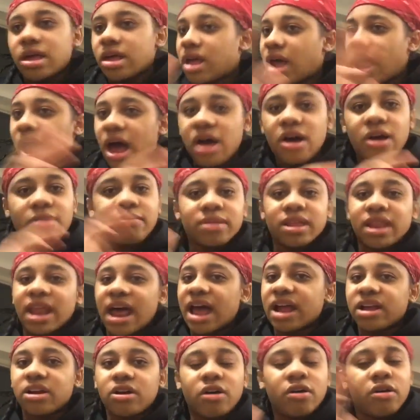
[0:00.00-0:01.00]
I hope that
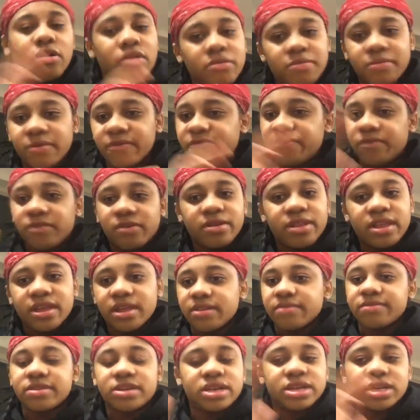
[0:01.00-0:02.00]
I go before
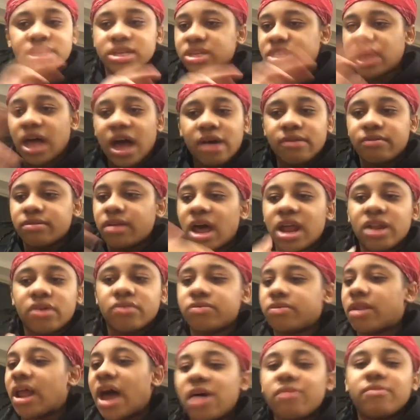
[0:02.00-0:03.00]
them, because I
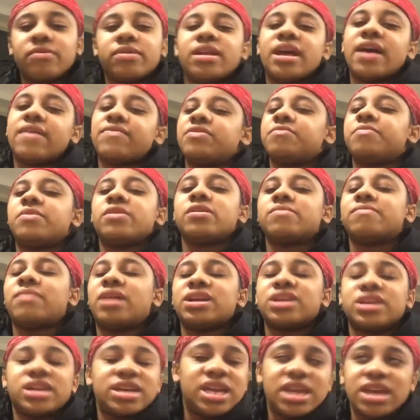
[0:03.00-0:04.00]
do not want to have to bury
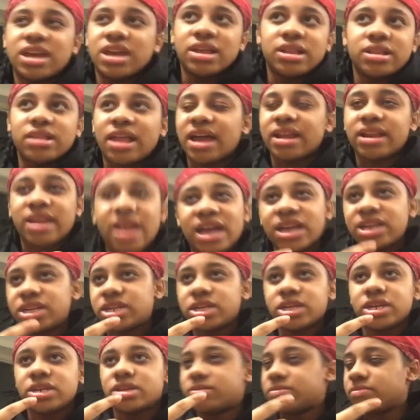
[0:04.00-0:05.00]
my kid. Like, that
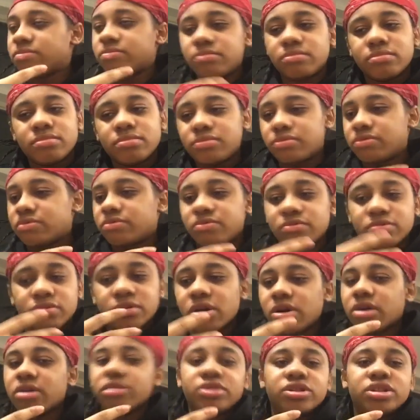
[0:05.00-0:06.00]
shit would
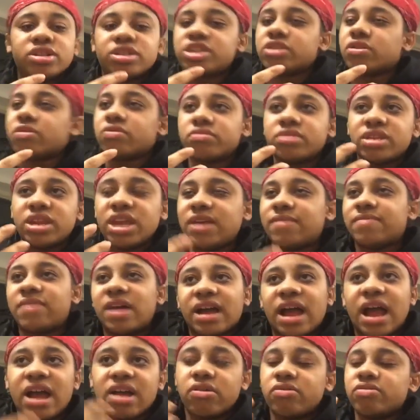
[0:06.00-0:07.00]
hurt so deep.
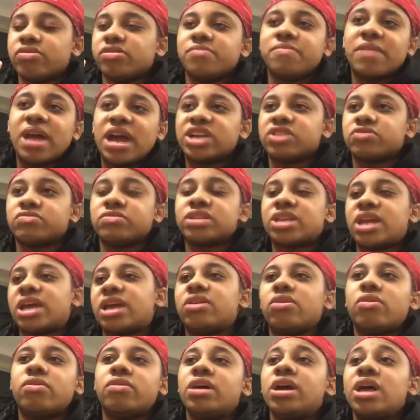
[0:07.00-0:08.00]
Like, I can only imagine
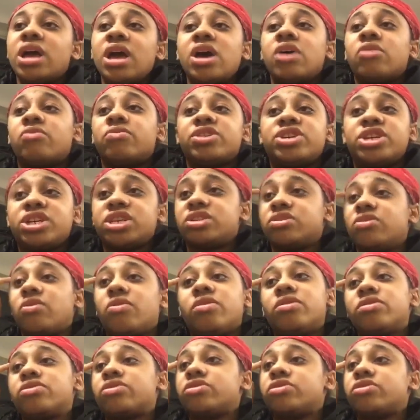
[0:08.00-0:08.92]
what she's going